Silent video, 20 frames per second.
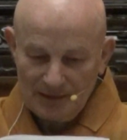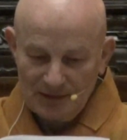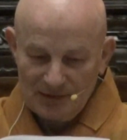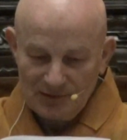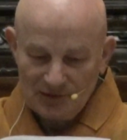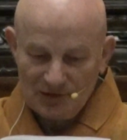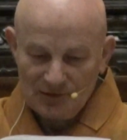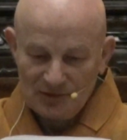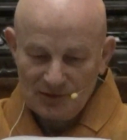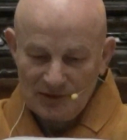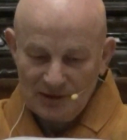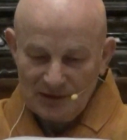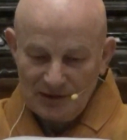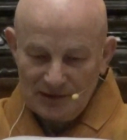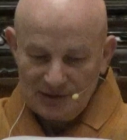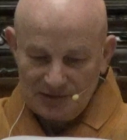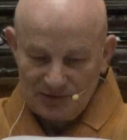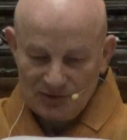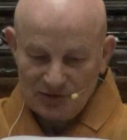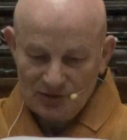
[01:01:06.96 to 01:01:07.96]
So
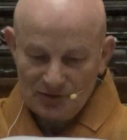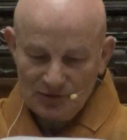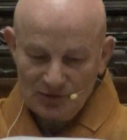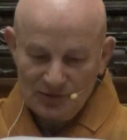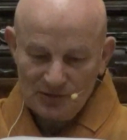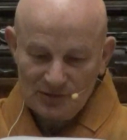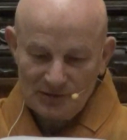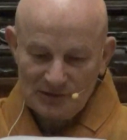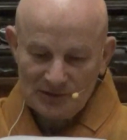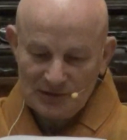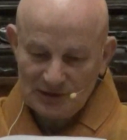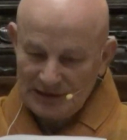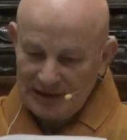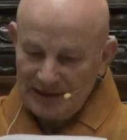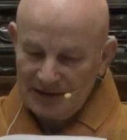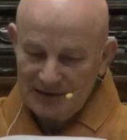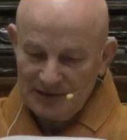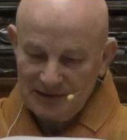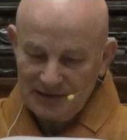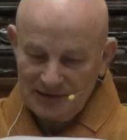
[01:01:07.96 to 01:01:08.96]
through
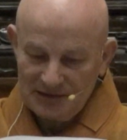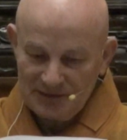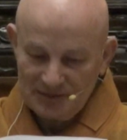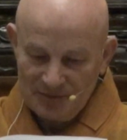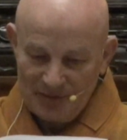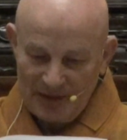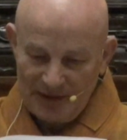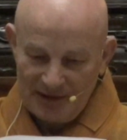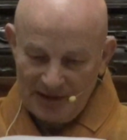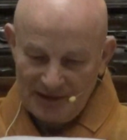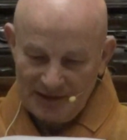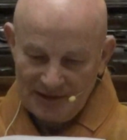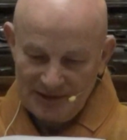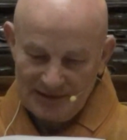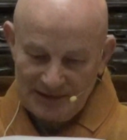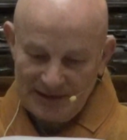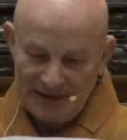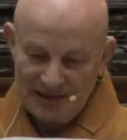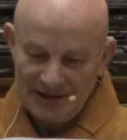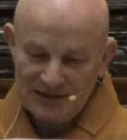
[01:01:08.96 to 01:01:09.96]
training by
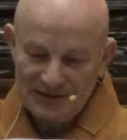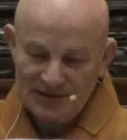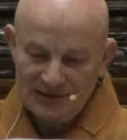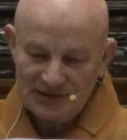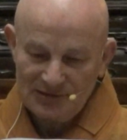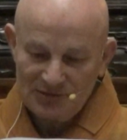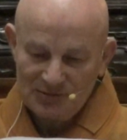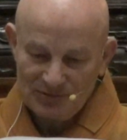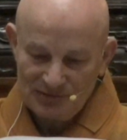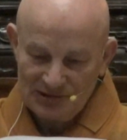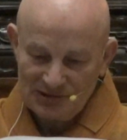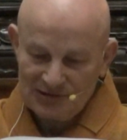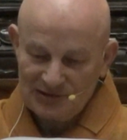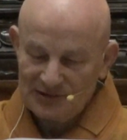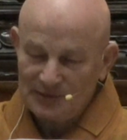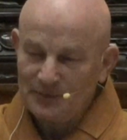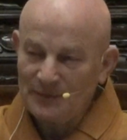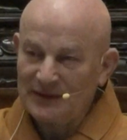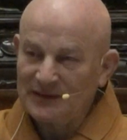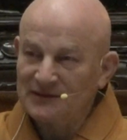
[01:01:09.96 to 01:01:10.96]
engaging with
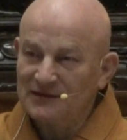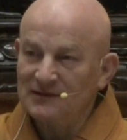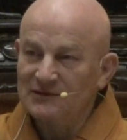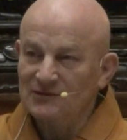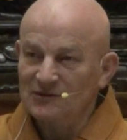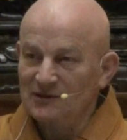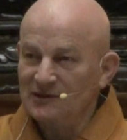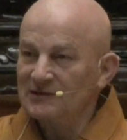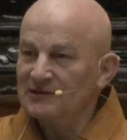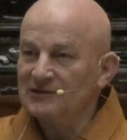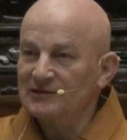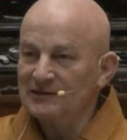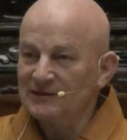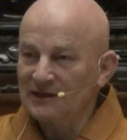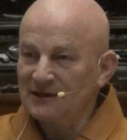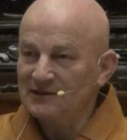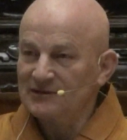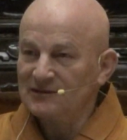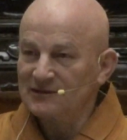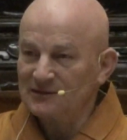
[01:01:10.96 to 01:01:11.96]
dependent
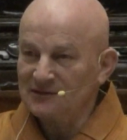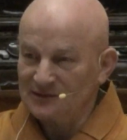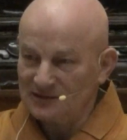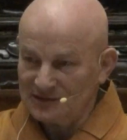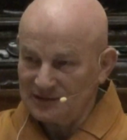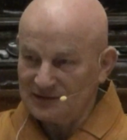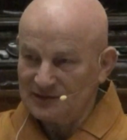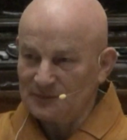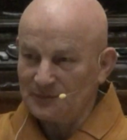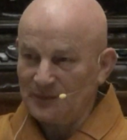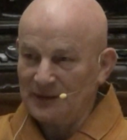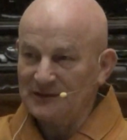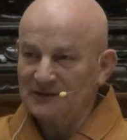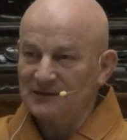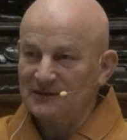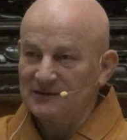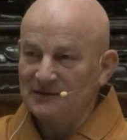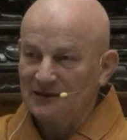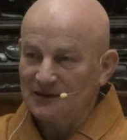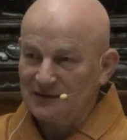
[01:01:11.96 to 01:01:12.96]
origination, the
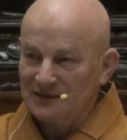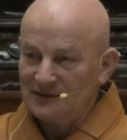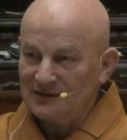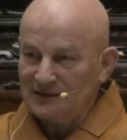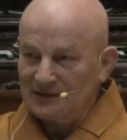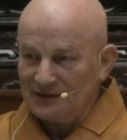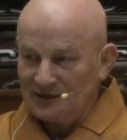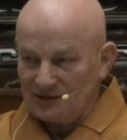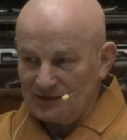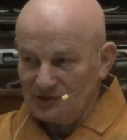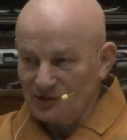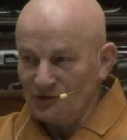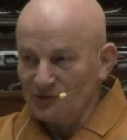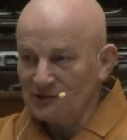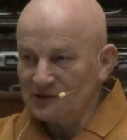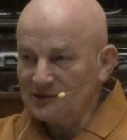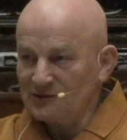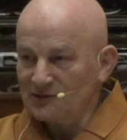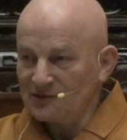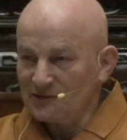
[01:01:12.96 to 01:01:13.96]
dependent
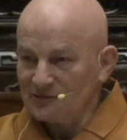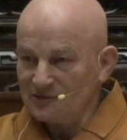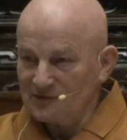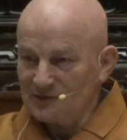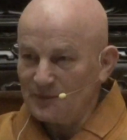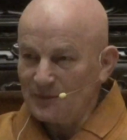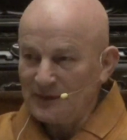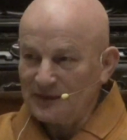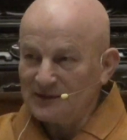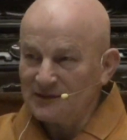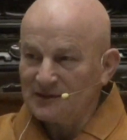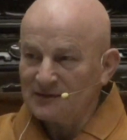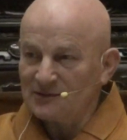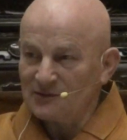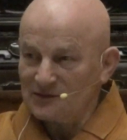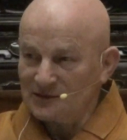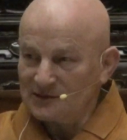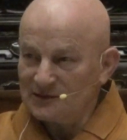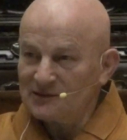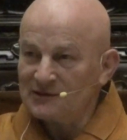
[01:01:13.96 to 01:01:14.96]
knowledge of dependent
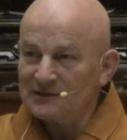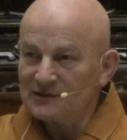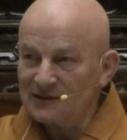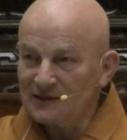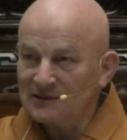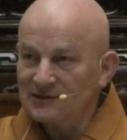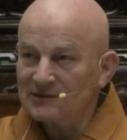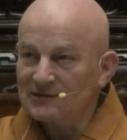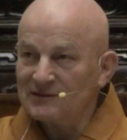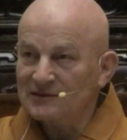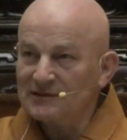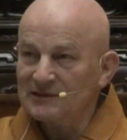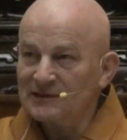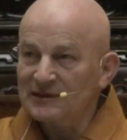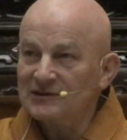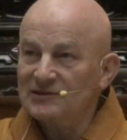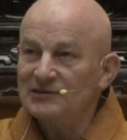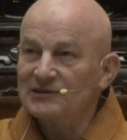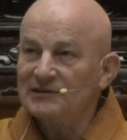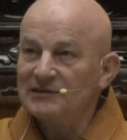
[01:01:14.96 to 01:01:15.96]
origination
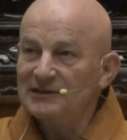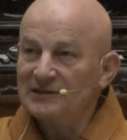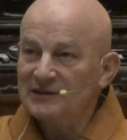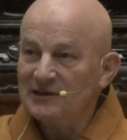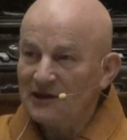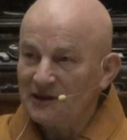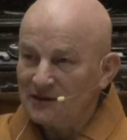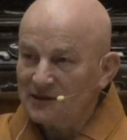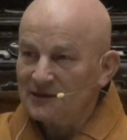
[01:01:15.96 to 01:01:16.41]
naturally